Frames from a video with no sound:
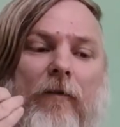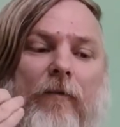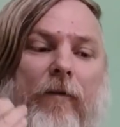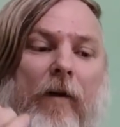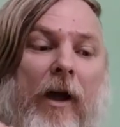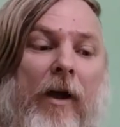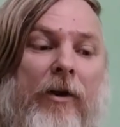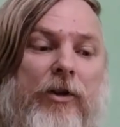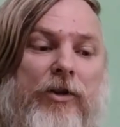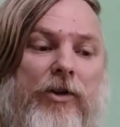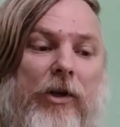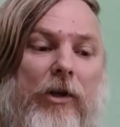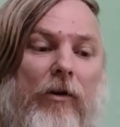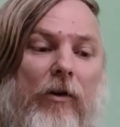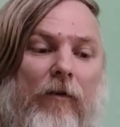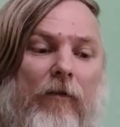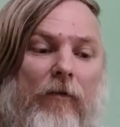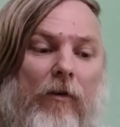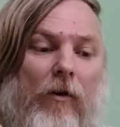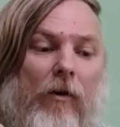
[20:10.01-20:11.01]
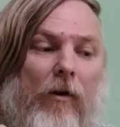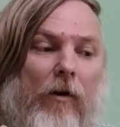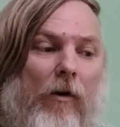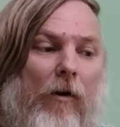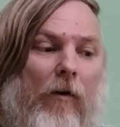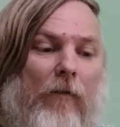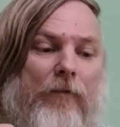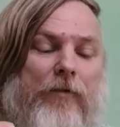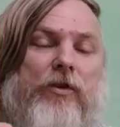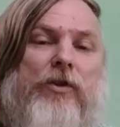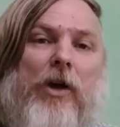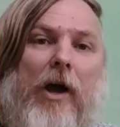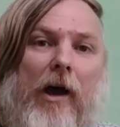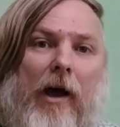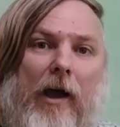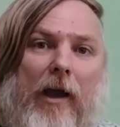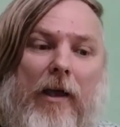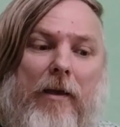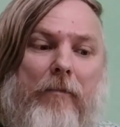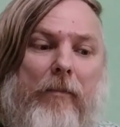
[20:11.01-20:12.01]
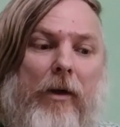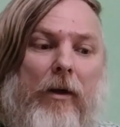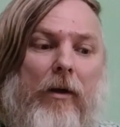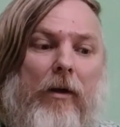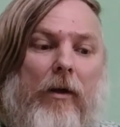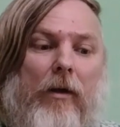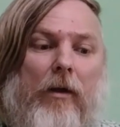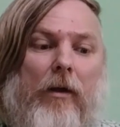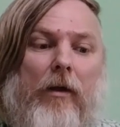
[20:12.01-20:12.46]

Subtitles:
function of time